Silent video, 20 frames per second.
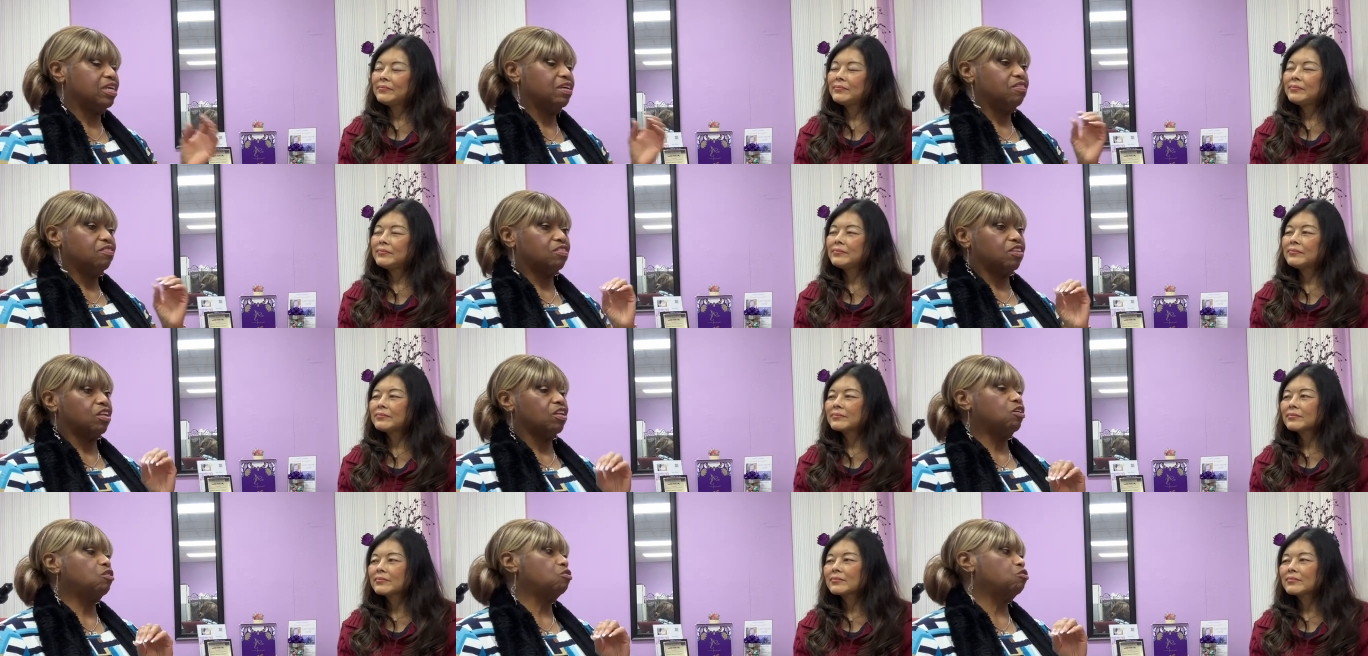Speaker 1: the
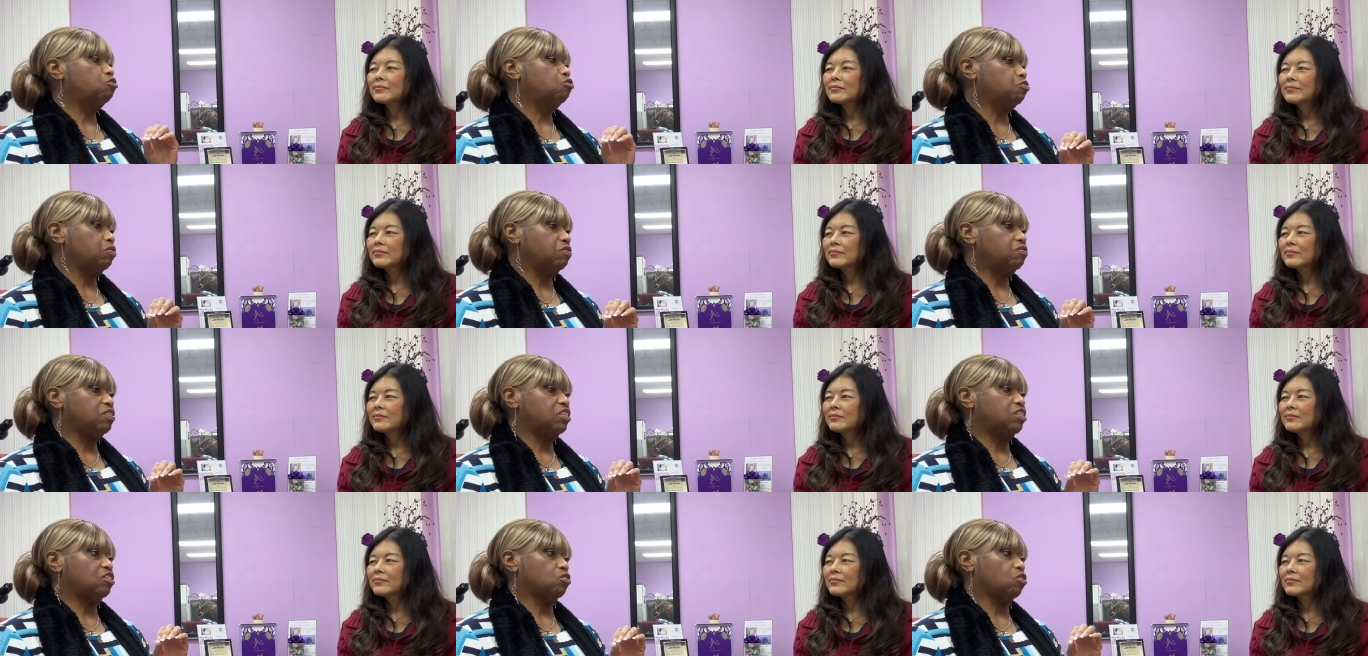little
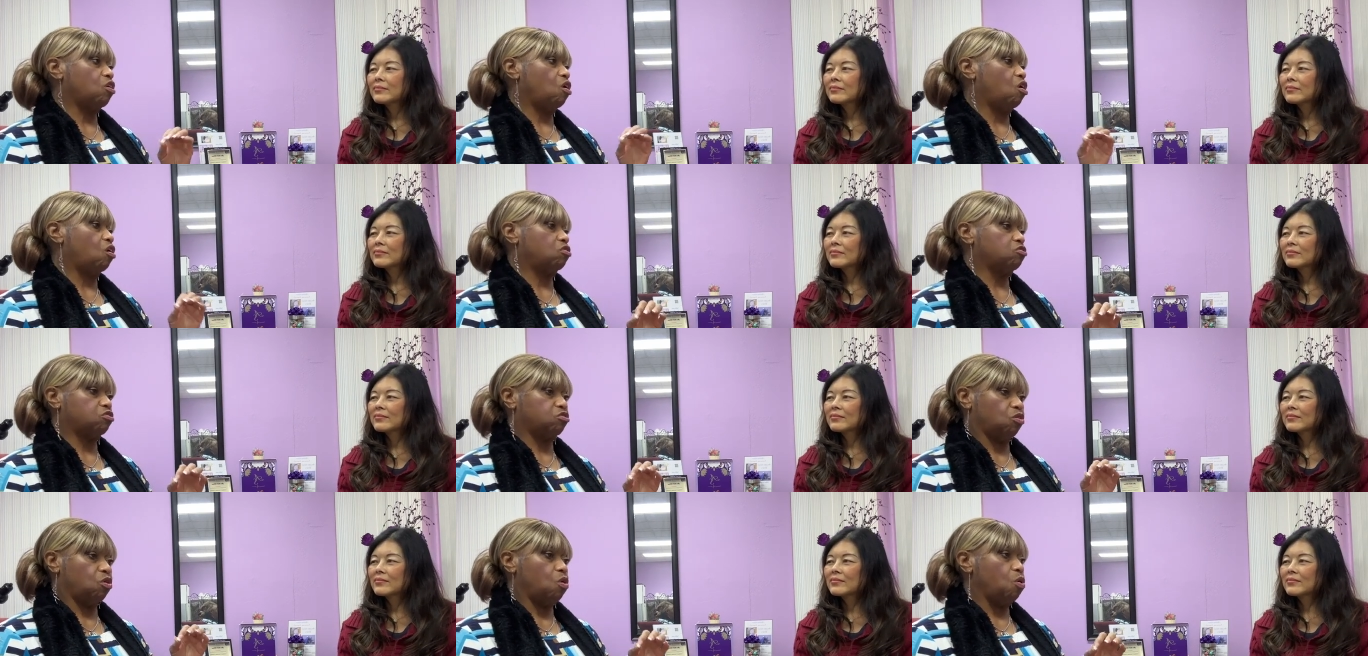Swifties are
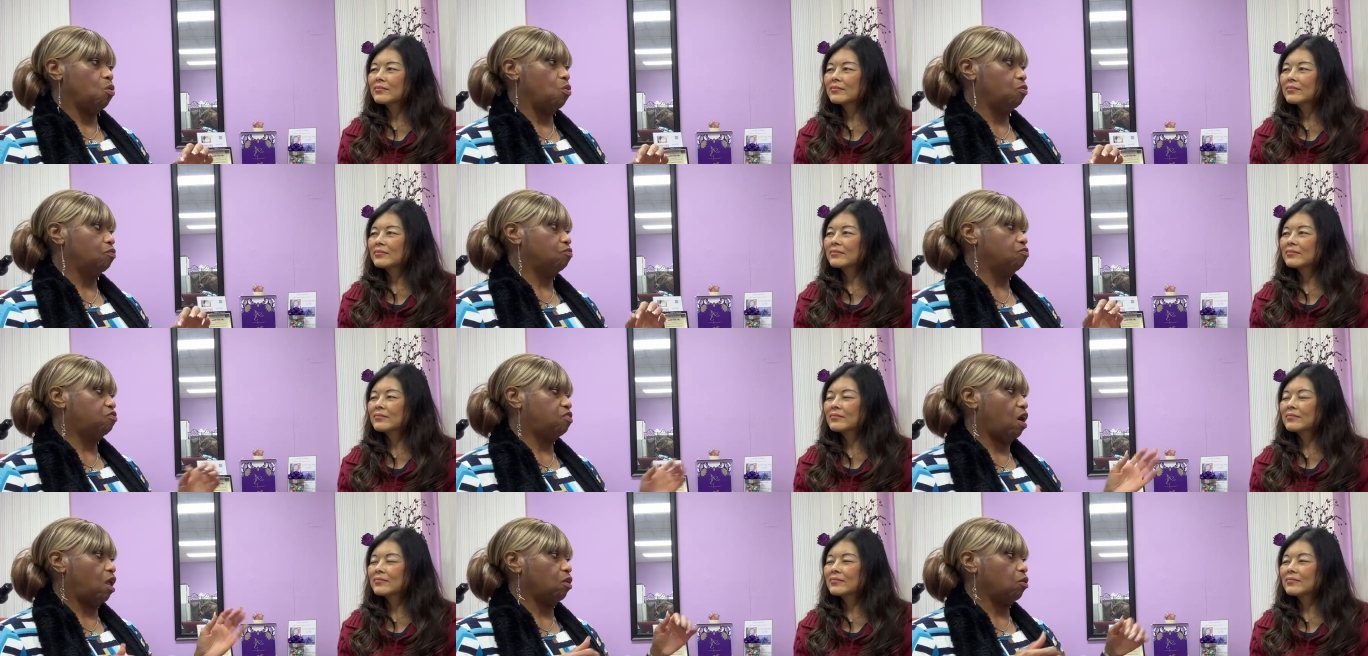also
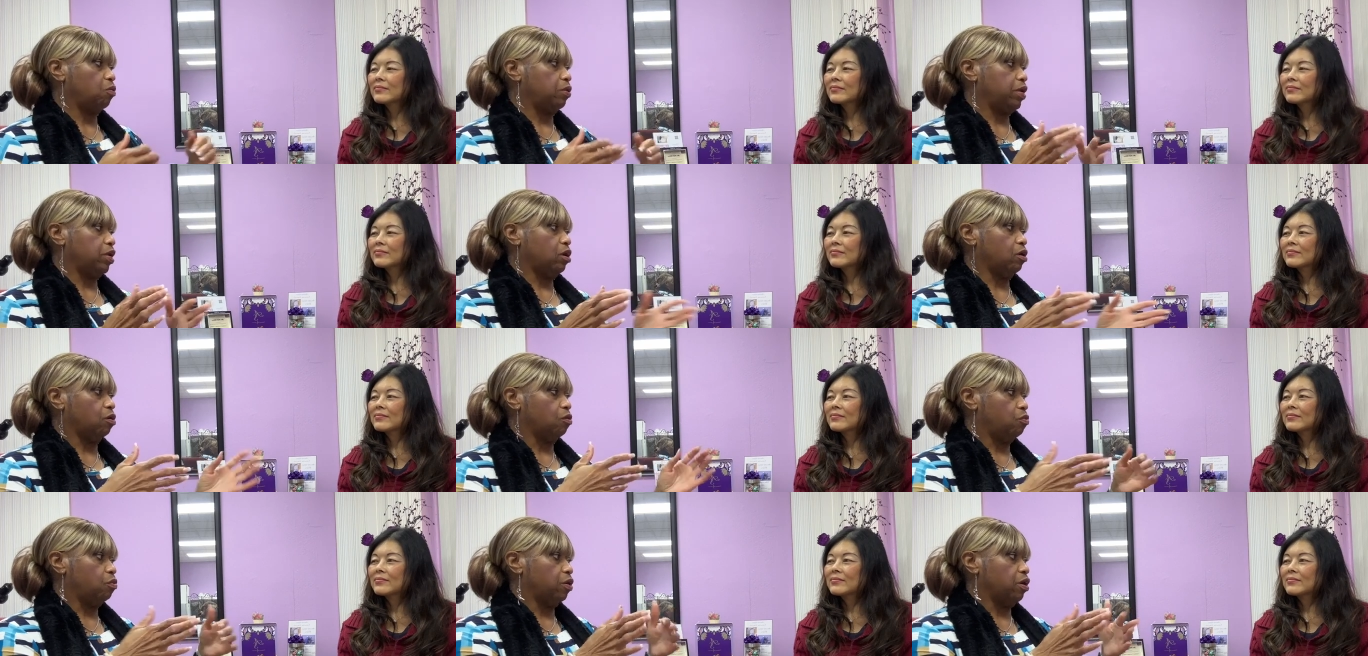following her
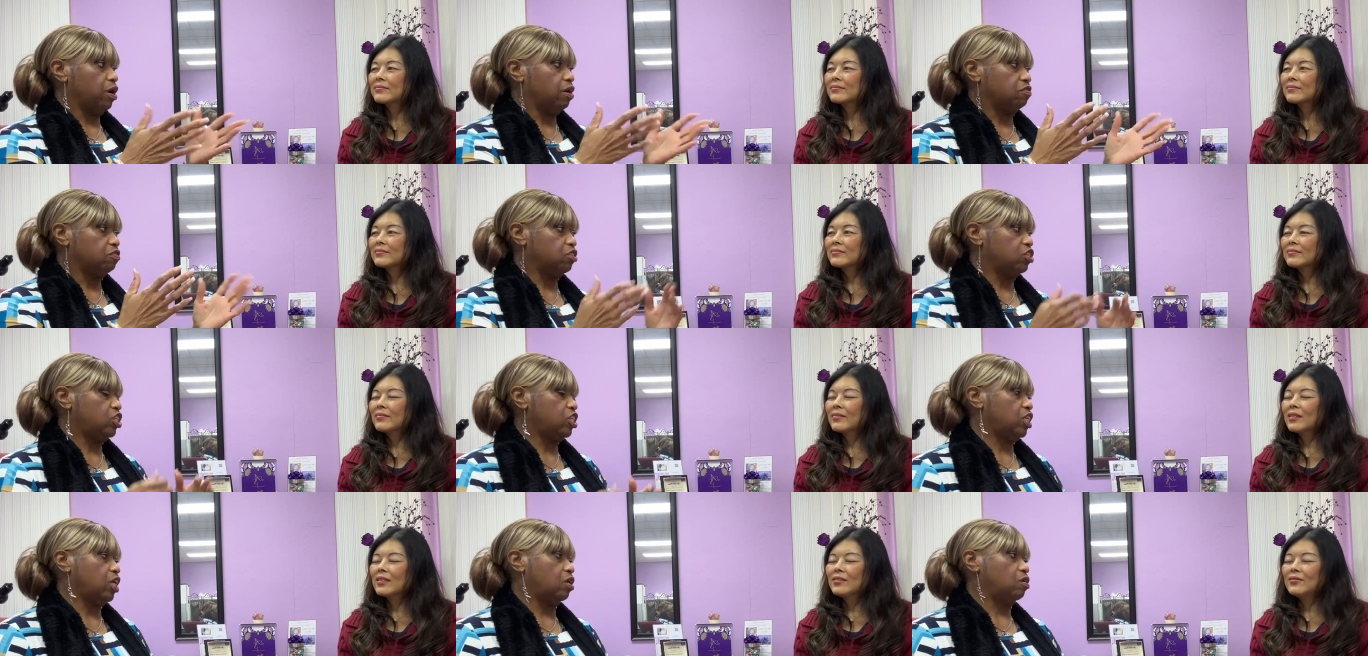wherever
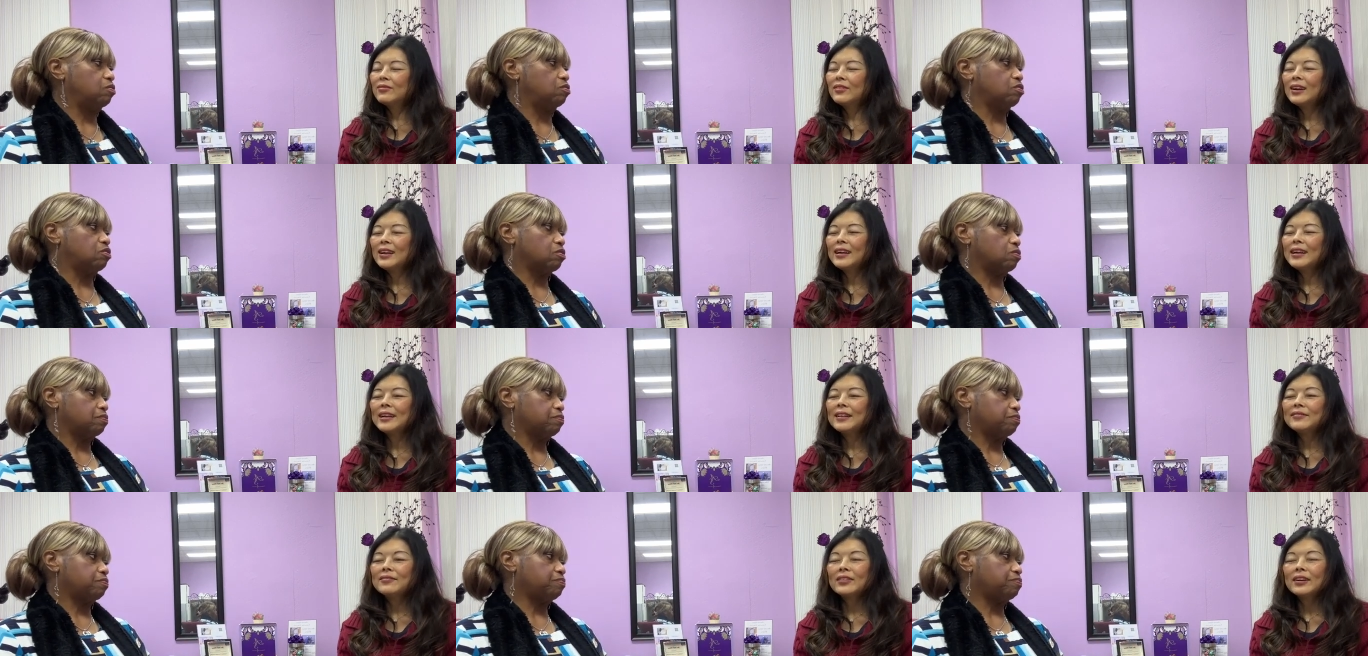she goes.
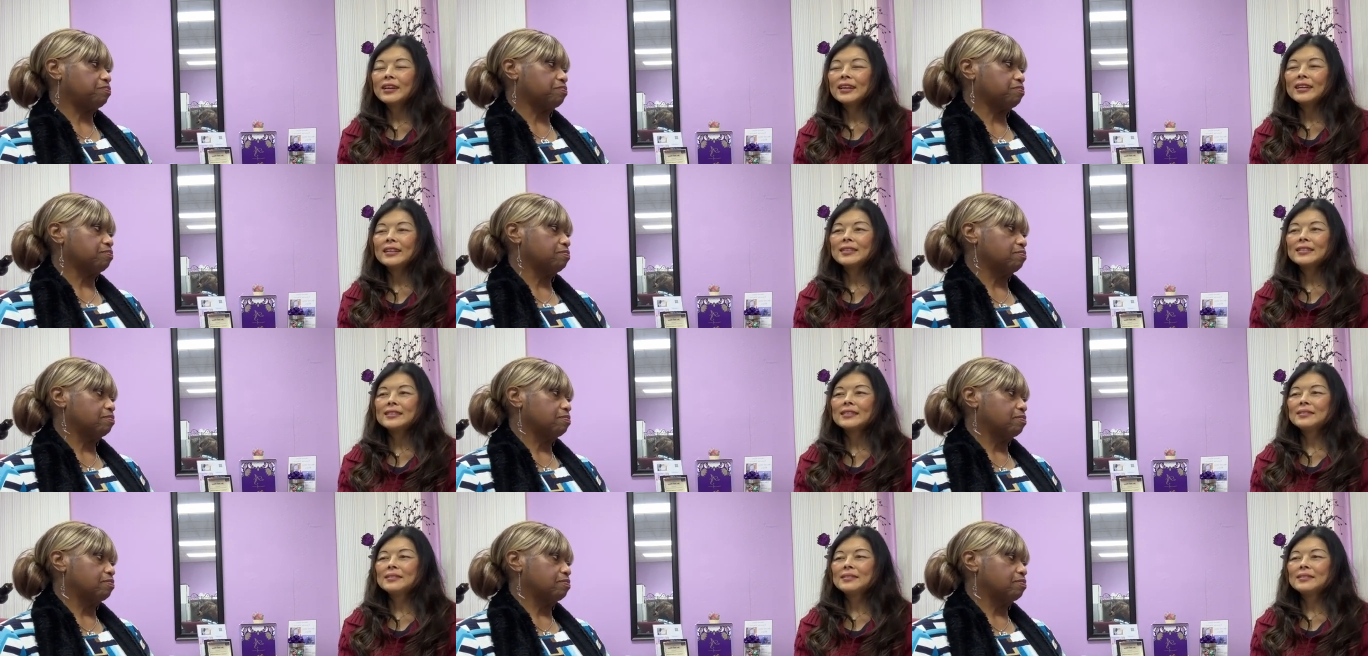Right, right.